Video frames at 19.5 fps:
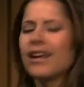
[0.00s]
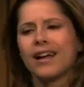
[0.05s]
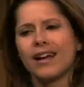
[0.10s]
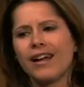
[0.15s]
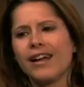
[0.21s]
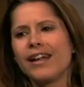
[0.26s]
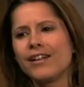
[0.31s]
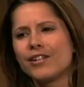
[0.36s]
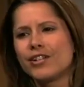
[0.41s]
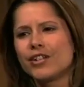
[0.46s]

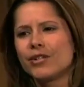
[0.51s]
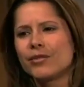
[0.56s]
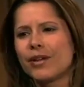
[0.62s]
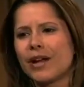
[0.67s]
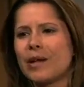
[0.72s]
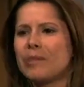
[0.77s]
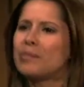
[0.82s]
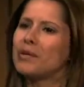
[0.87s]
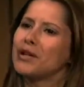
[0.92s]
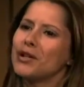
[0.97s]
I guess you're
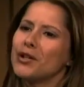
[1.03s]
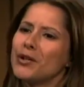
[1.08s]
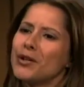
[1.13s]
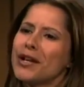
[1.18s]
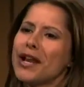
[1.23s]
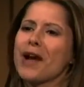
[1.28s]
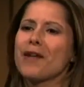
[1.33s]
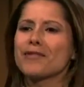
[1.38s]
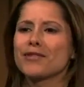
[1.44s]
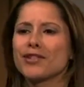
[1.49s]
right. But you know
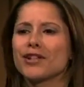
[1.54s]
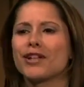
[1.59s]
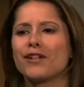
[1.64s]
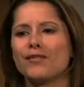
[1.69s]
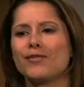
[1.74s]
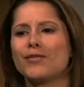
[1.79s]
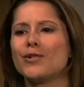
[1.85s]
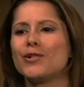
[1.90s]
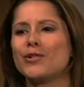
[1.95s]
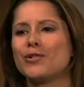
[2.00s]
what? I was
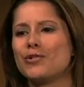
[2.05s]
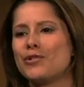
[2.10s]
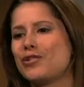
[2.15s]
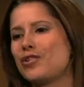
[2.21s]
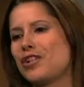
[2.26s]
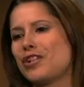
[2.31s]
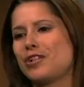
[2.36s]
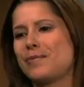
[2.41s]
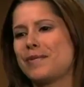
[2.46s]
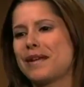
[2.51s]
looking forward to
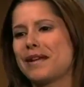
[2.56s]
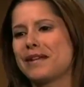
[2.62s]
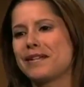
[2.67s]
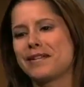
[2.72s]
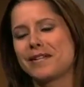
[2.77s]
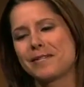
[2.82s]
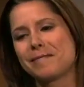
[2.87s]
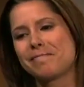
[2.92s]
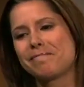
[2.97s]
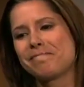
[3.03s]
a change of
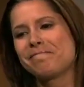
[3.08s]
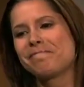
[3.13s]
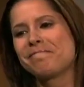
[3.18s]
pace.